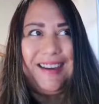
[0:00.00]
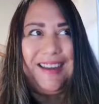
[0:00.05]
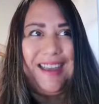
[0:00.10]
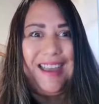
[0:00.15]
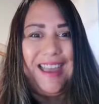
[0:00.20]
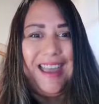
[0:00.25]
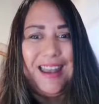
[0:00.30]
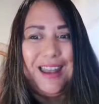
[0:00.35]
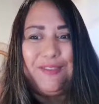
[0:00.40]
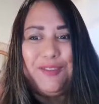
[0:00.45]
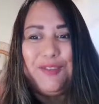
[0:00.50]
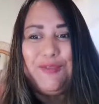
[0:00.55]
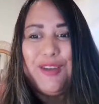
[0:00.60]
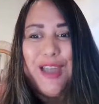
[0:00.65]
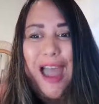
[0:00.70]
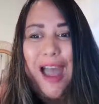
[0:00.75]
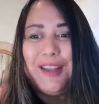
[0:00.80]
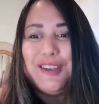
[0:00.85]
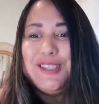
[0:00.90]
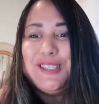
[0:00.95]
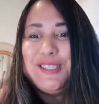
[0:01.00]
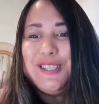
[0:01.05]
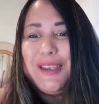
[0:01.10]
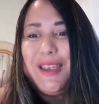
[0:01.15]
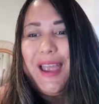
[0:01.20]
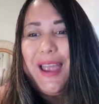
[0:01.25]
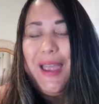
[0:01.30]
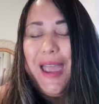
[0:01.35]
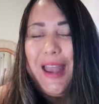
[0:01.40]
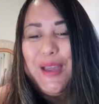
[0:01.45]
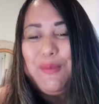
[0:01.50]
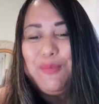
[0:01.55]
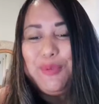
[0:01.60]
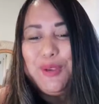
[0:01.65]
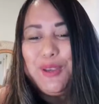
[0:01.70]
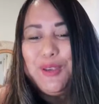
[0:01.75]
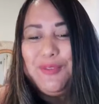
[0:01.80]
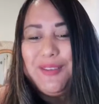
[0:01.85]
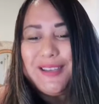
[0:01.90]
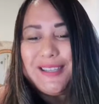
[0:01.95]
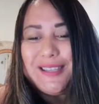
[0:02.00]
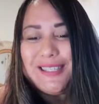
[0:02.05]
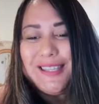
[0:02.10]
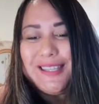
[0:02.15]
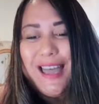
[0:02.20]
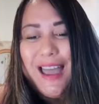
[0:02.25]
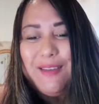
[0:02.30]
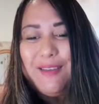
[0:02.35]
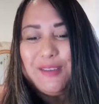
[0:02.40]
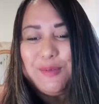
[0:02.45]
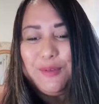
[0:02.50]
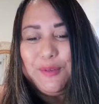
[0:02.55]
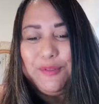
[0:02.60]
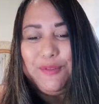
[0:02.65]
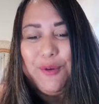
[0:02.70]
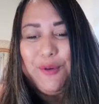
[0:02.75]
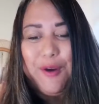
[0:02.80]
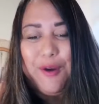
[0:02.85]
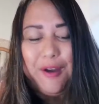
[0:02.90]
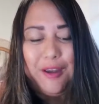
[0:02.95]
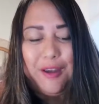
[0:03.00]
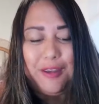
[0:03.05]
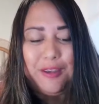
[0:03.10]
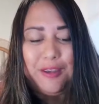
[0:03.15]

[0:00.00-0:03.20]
And if you've catched any of my previous lives before,